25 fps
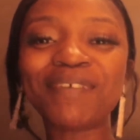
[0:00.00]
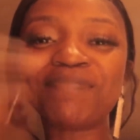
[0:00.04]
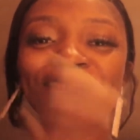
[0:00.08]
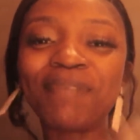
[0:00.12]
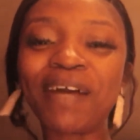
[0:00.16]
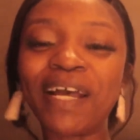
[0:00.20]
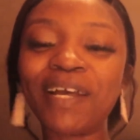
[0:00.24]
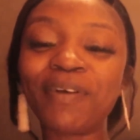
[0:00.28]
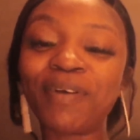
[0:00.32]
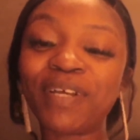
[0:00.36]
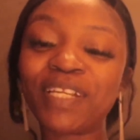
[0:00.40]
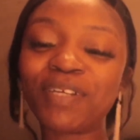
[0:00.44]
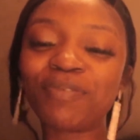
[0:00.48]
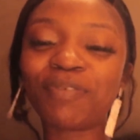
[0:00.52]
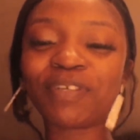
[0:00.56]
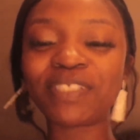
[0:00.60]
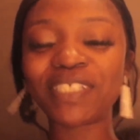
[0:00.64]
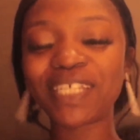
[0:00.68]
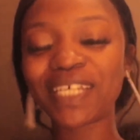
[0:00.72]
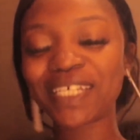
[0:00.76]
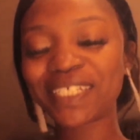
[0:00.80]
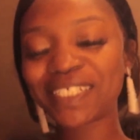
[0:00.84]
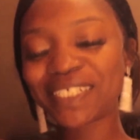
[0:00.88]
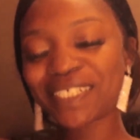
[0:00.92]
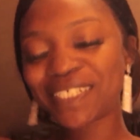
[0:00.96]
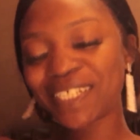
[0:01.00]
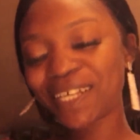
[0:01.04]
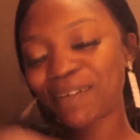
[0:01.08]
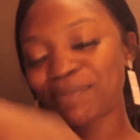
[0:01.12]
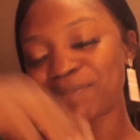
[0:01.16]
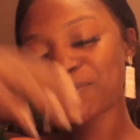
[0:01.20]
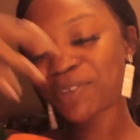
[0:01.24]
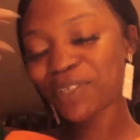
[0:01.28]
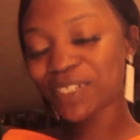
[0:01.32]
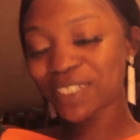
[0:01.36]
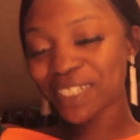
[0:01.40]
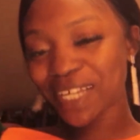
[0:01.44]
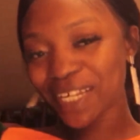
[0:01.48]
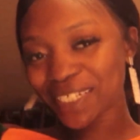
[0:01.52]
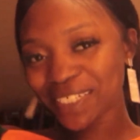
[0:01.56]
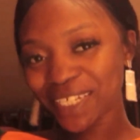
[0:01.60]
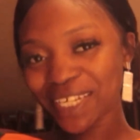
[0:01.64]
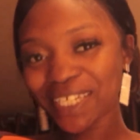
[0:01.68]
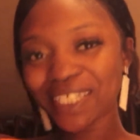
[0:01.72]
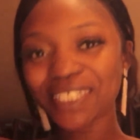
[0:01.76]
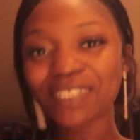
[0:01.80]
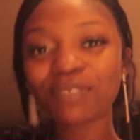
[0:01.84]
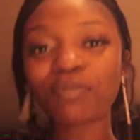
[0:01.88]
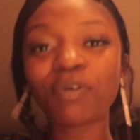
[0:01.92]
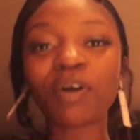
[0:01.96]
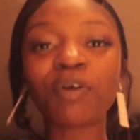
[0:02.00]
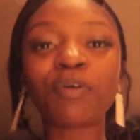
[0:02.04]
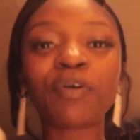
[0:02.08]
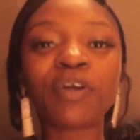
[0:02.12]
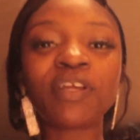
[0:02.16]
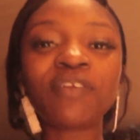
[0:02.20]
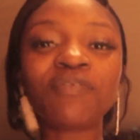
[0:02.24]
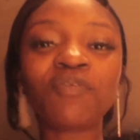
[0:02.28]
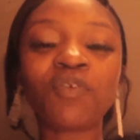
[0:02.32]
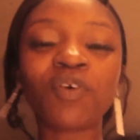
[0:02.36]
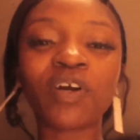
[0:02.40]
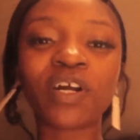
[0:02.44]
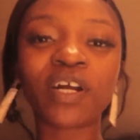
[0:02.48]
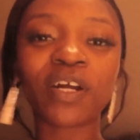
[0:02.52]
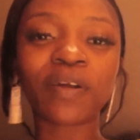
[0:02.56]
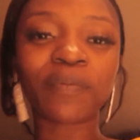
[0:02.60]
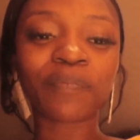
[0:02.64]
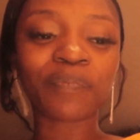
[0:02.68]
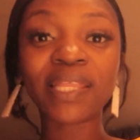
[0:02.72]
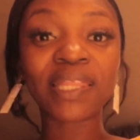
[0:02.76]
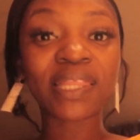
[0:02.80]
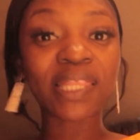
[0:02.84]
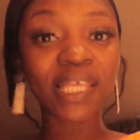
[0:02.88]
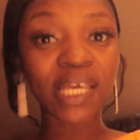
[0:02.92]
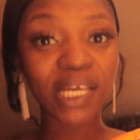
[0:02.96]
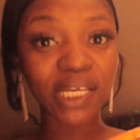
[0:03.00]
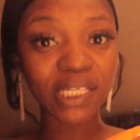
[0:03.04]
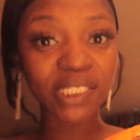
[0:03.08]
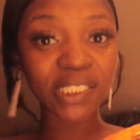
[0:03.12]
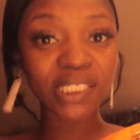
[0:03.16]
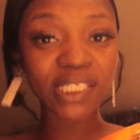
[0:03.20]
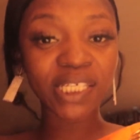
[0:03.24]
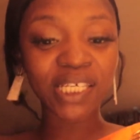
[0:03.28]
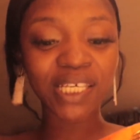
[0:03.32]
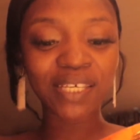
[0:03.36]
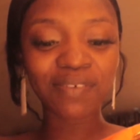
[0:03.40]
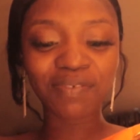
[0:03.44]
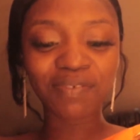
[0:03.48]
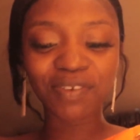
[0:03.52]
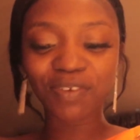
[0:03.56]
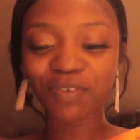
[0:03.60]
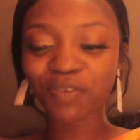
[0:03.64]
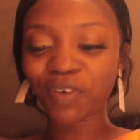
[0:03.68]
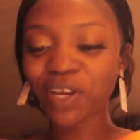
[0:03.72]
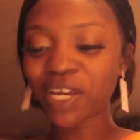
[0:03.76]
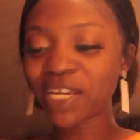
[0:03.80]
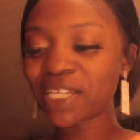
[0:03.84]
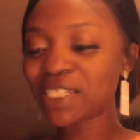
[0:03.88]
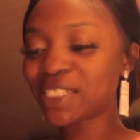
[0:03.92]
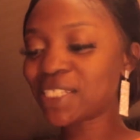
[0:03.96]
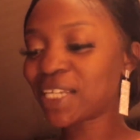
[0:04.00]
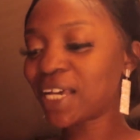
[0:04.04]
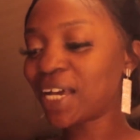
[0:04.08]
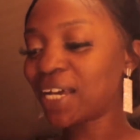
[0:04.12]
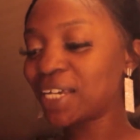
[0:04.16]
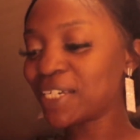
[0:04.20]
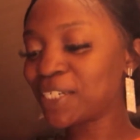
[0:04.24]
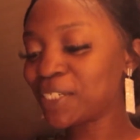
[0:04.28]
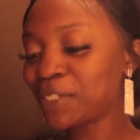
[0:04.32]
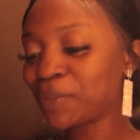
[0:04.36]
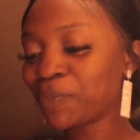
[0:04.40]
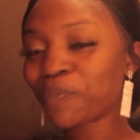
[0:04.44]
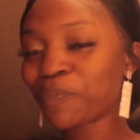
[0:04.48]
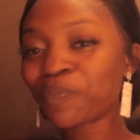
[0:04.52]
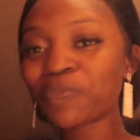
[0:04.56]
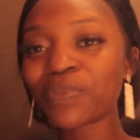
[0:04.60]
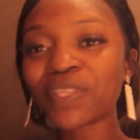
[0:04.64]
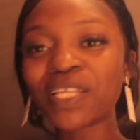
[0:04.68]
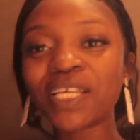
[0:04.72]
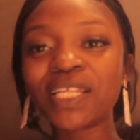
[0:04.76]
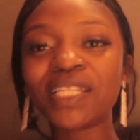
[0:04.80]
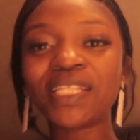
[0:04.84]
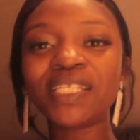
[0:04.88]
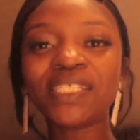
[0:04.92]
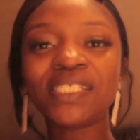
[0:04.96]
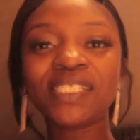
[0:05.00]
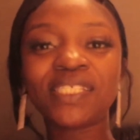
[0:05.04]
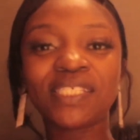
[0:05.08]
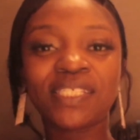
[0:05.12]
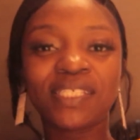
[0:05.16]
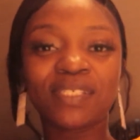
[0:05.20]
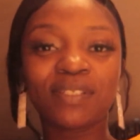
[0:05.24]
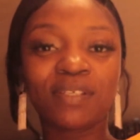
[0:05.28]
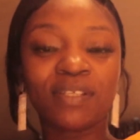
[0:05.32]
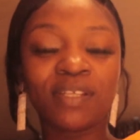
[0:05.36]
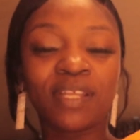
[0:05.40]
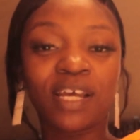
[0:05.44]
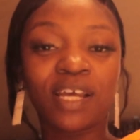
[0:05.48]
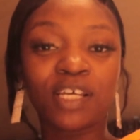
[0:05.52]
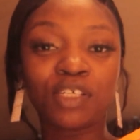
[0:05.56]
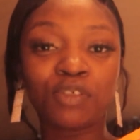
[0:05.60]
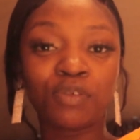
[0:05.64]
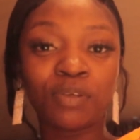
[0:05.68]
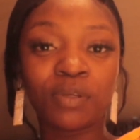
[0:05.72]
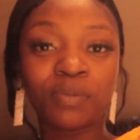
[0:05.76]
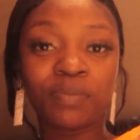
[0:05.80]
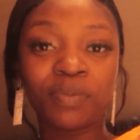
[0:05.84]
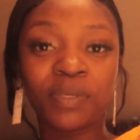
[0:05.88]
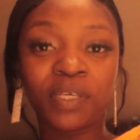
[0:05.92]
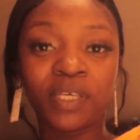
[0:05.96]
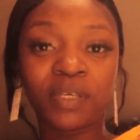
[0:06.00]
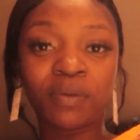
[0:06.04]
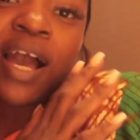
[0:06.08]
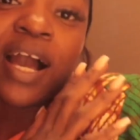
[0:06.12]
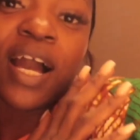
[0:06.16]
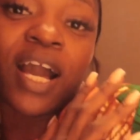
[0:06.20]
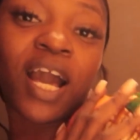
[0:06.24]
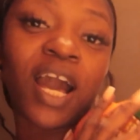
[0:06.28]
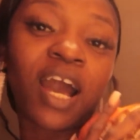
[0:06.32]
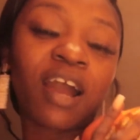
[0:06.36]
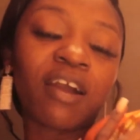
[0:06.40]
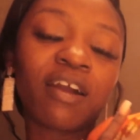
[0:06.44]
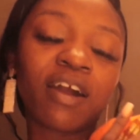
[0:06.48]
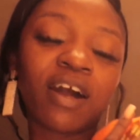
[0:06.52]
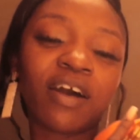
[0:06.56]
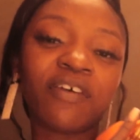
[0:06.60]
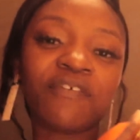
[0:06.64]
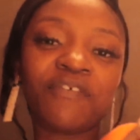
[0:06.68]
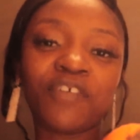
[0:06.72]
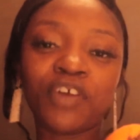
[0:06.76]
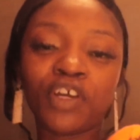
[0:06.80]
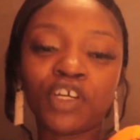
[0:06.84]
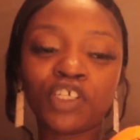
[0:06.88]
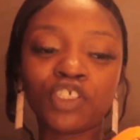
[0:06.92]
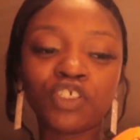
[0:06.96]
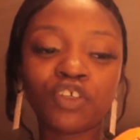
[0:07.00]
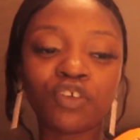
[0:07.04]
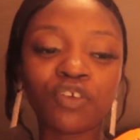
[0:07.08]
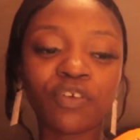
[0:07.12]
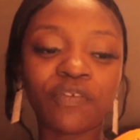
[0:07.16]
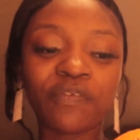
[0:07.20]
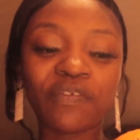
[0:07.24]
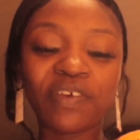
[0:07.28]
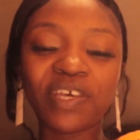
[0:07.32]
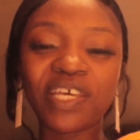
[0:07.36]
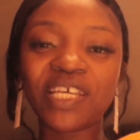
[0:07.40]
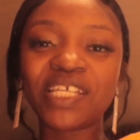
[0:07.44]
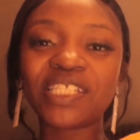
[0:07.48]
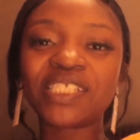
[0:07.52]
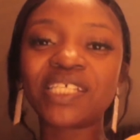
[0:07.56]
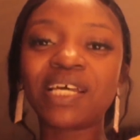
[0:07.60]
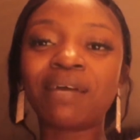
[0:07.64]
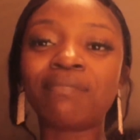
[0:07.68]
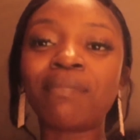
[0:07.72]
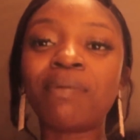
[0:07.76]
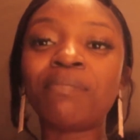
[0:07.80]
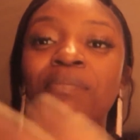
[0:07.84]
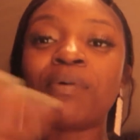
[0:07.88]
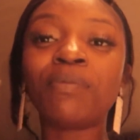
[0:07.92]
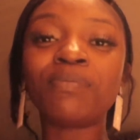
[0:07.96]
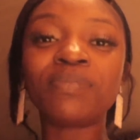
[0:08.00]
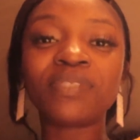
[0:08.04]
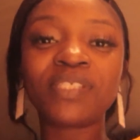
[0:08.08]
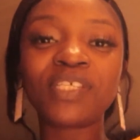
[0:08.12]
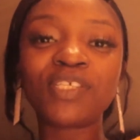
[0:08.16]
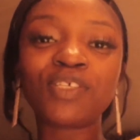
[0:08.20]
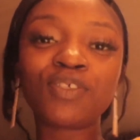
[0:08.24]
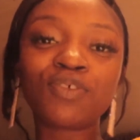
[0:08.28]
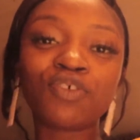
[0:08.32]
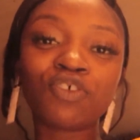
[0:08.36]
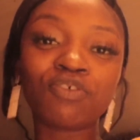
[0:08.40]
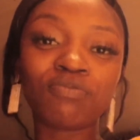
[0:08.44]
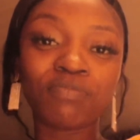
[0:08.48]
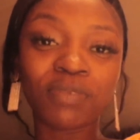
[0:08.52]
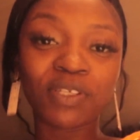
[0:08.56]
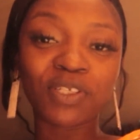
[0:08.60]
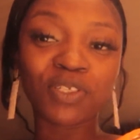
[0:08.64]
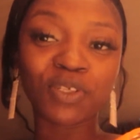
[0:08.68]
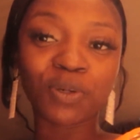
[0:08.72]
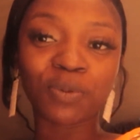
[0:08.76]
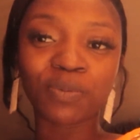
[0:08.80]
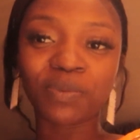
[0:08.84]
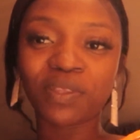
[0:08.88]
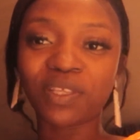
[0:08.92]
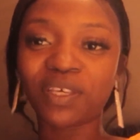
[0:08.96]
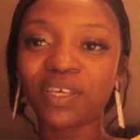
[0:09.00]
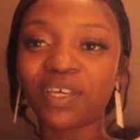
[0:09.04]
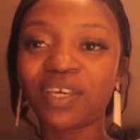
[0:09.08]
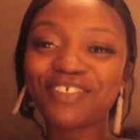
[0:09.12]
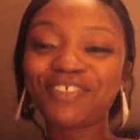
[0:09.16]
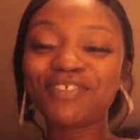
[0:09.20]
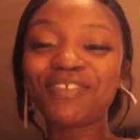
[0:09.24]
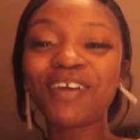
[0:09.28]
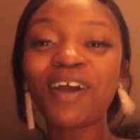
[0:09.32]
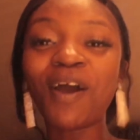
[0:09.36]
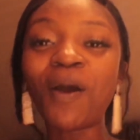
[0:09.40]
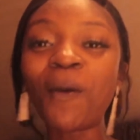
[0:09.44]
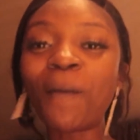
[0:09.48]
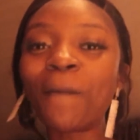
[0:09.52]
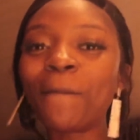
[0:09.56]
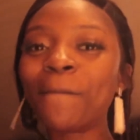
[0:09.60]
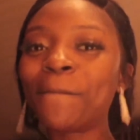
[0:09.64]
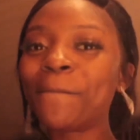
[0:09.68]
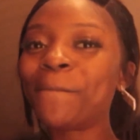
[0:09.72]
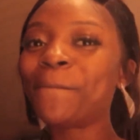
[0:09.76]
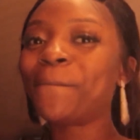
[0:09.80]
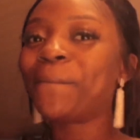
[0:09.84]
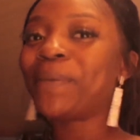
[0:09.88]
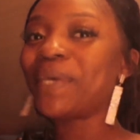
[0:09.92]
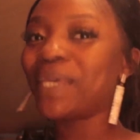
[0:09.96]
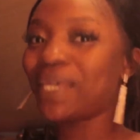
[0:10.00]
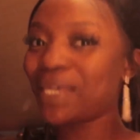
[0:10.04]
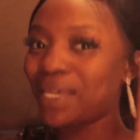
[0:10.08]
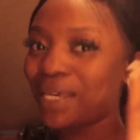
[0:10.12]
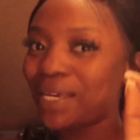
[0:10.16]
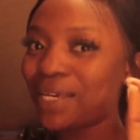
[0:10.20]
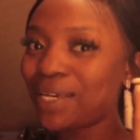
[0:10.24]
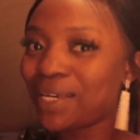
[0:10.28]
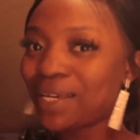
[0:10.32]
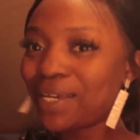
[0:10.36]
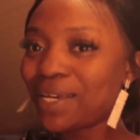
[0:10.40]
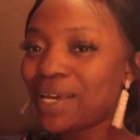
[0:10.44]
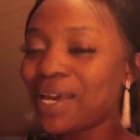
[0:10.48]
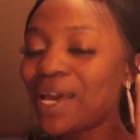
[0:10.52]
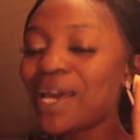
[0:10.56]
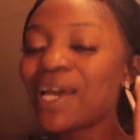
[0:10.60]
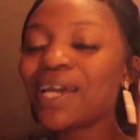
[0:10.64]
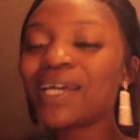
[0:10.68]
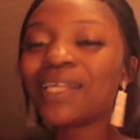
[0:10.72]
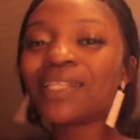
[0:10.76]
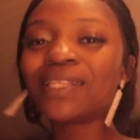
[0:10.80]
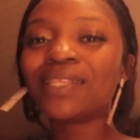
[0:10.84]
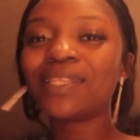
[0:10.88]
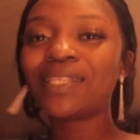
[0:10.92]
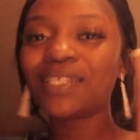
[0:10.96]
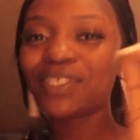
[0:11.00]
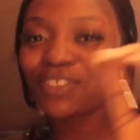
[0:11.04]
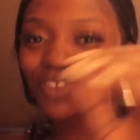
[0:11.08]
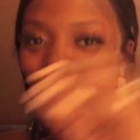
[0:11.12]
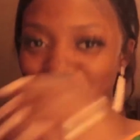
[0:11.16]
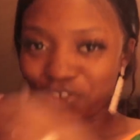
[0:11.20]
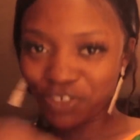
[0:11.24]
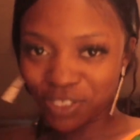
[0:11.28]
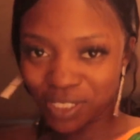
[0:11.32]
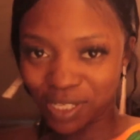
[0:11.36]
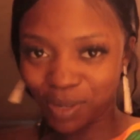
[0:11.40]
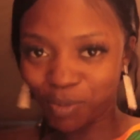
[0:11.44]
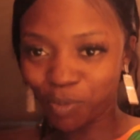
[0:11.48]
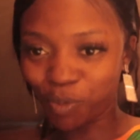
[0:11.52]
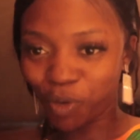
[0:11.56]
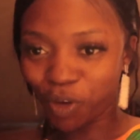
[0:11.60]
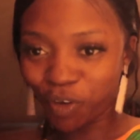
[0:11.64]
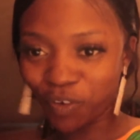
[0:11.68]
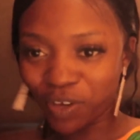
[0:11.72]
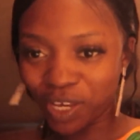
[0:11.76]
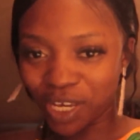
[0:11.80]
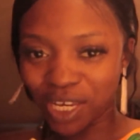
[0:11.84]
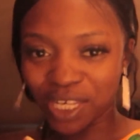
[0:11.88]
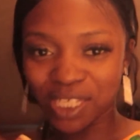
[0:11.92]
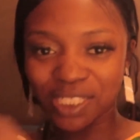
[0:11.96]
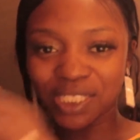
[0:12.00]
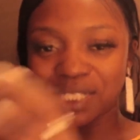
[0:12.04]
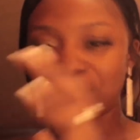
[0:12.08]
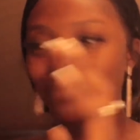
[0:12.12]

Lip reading: My wedding was yesterday. I'm so excited. We're going for Thanksgiving, right? And this is the Ashoebi Ankara version of it. And my mom sewed me something. Do you know how big this dress I'm wearing is?